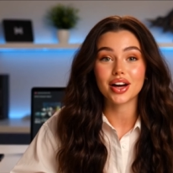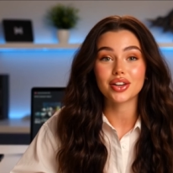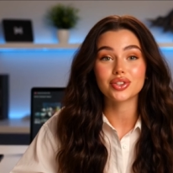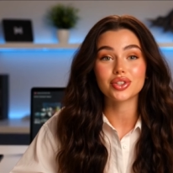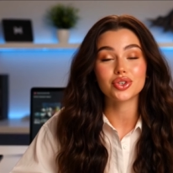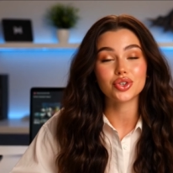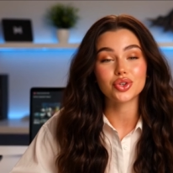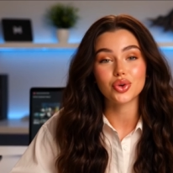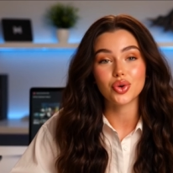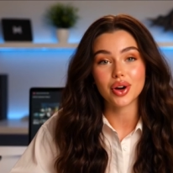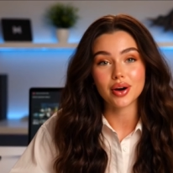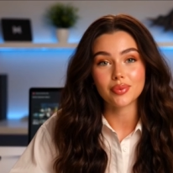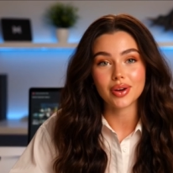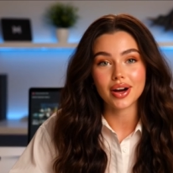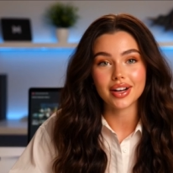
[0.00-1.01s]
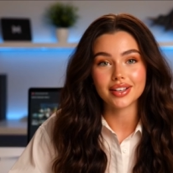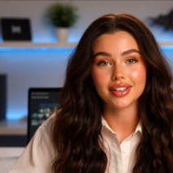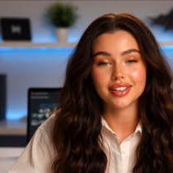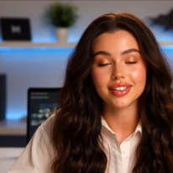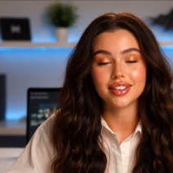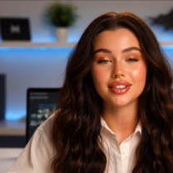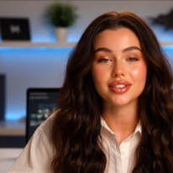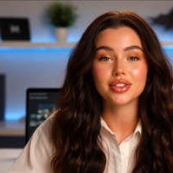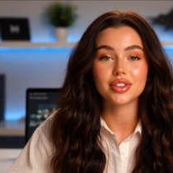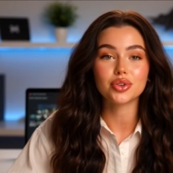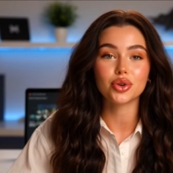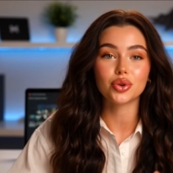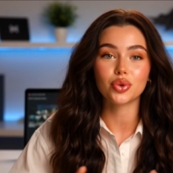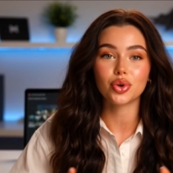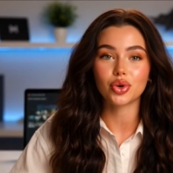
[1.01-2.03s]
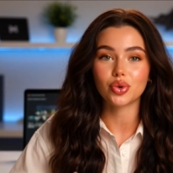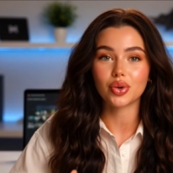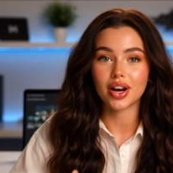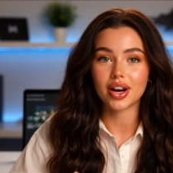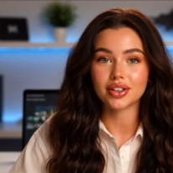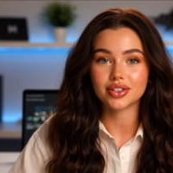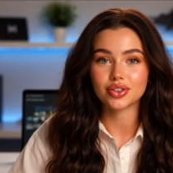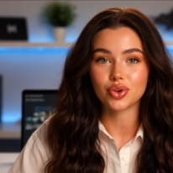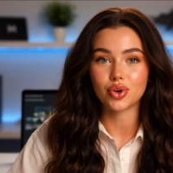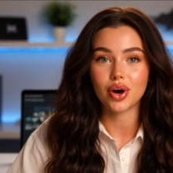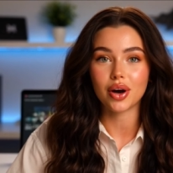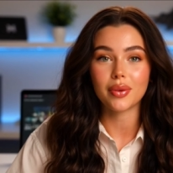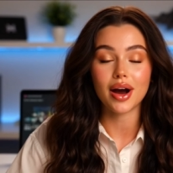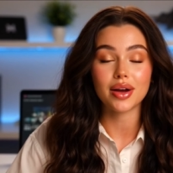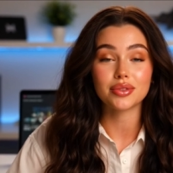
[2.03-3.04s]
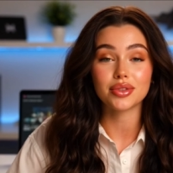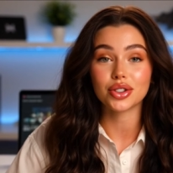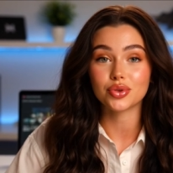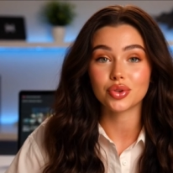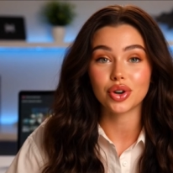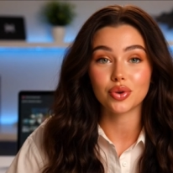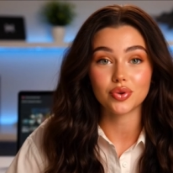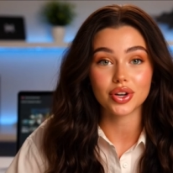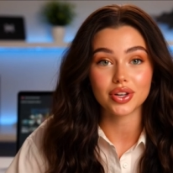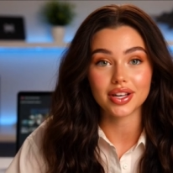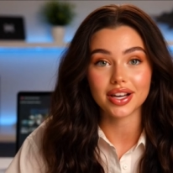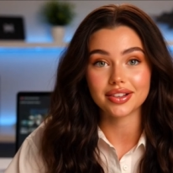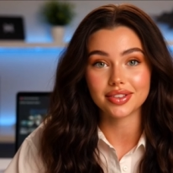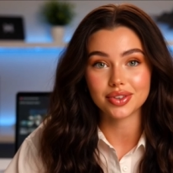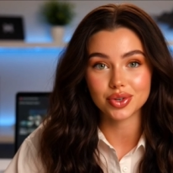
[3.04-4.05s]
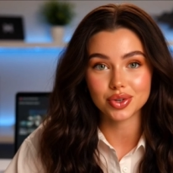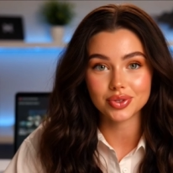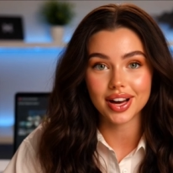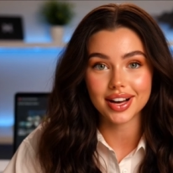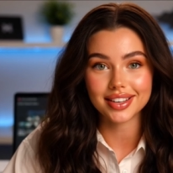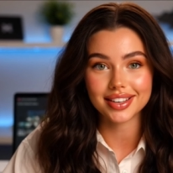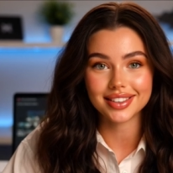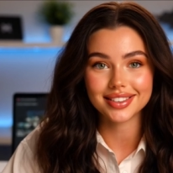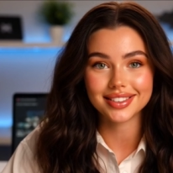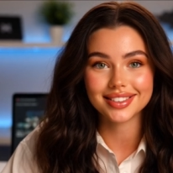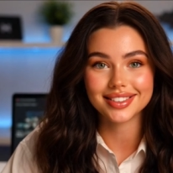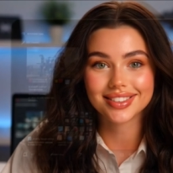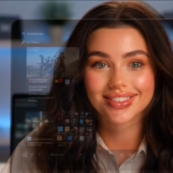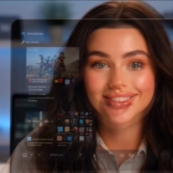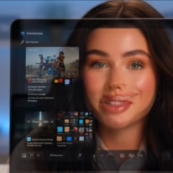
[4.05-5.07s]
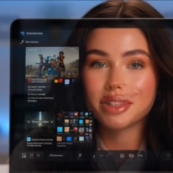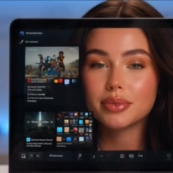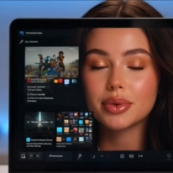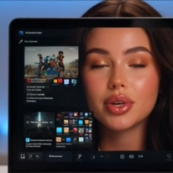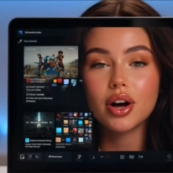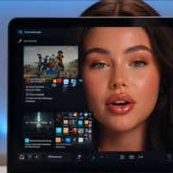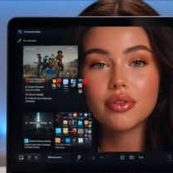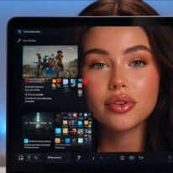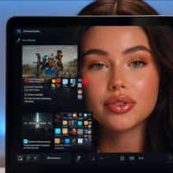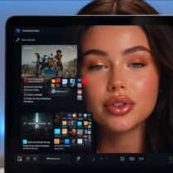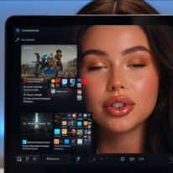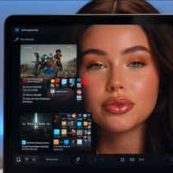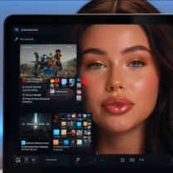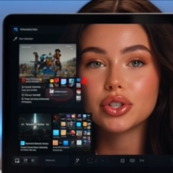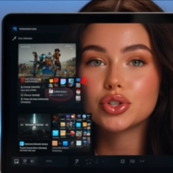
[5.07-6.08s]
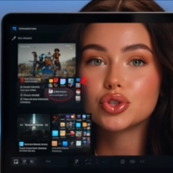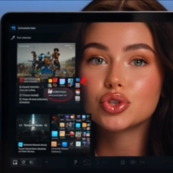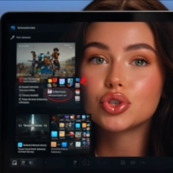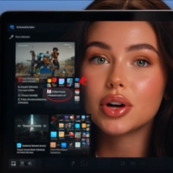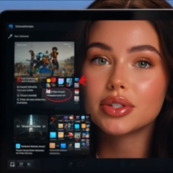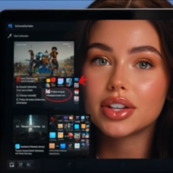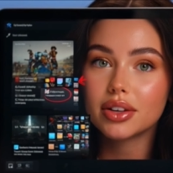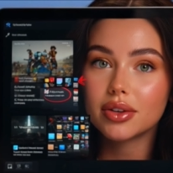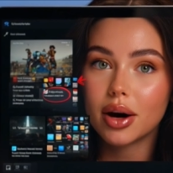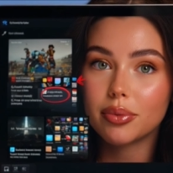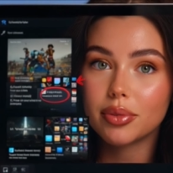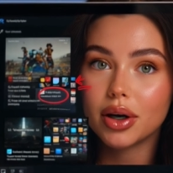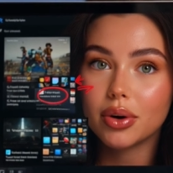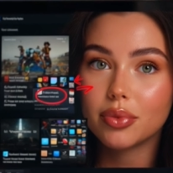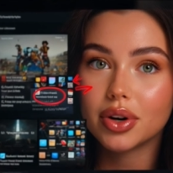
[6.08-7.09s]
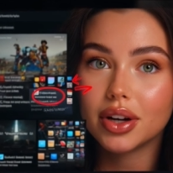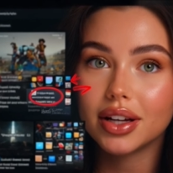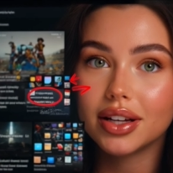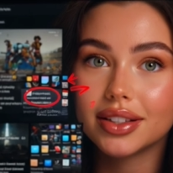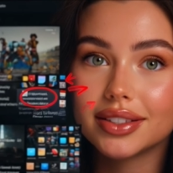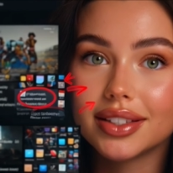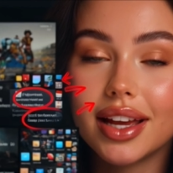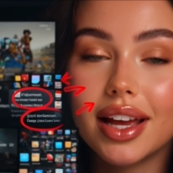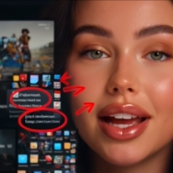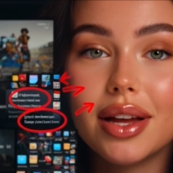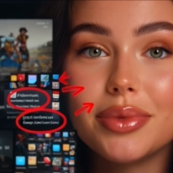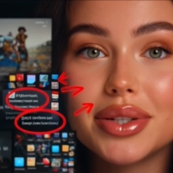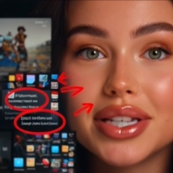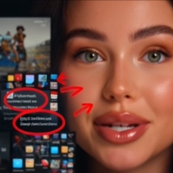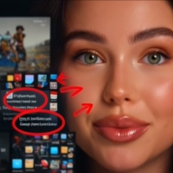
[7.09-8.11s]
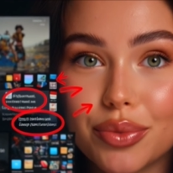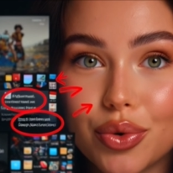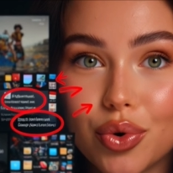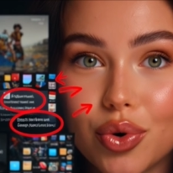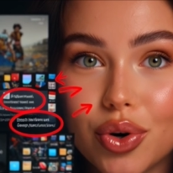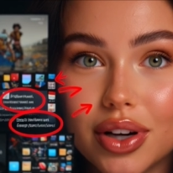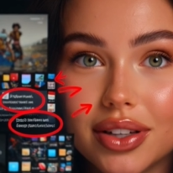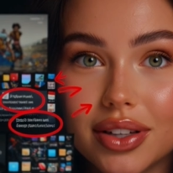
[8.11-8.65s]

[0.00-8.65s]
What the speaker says: that are too complicated, full of small details, or impossible to understand in 1 second. This makes it hard for viewers to grasp the topic quickly. Keep it simple.